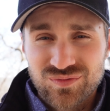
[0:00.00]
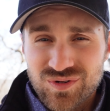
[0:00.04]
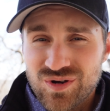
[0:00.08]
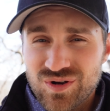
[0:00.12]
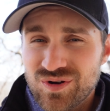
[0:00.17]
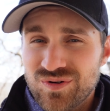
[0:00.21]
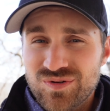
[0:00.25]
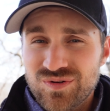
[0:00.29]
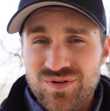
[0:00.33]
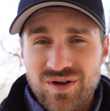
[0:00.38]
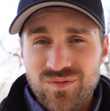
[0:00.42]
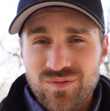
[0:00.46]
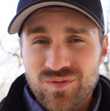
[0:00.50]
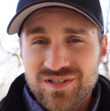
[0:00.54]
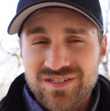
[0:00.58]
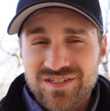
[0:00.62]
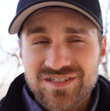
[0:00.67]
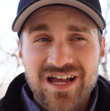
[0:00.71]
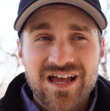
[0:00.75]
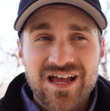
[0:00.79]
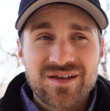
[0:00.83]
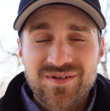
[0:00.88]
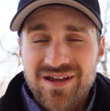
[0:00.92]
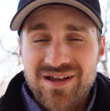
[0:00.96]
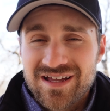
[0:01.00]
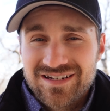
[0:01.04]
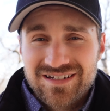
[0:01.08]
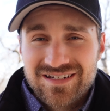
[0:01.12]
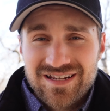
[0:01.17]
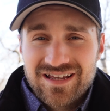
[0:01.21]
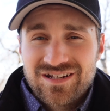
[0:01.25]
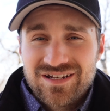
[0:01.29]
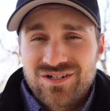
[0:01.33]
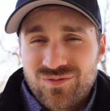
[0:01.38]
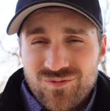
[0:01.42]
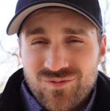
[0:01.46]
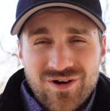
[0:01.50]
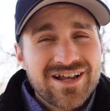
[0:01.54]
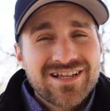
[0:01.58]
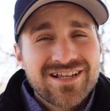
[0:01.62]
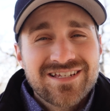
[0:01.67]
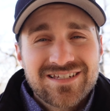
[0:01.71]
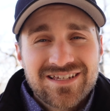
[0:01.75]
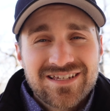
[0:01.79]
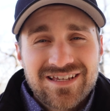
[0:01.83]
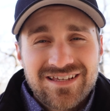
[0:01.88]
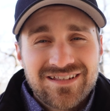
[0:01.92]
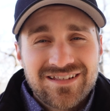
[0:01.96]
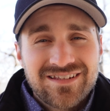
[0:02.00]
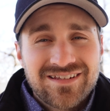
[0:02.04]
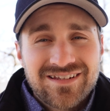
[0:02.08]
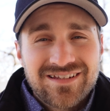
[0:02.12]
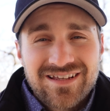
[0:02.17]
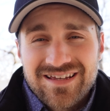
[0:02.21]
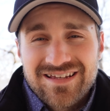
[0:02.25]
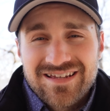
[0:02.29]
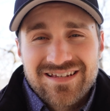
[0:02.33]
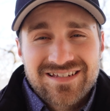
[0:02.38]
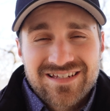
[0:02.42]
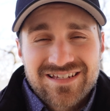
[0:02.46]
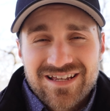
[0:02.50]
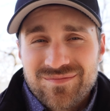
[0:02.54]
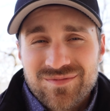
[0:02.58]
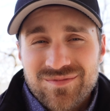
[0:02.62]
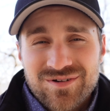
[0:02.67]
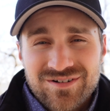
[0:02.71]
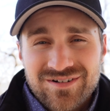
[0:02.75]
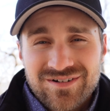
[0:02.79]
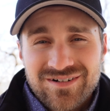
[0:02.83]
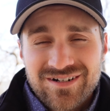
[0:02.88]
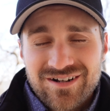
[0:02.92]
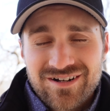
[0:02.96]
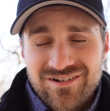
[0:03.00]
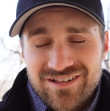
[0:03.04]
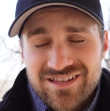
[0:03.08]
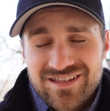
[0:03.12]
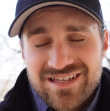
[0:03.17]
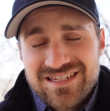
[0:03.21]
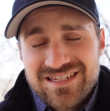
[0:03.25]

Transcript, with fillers: Road at one time got done twice in a summer, or at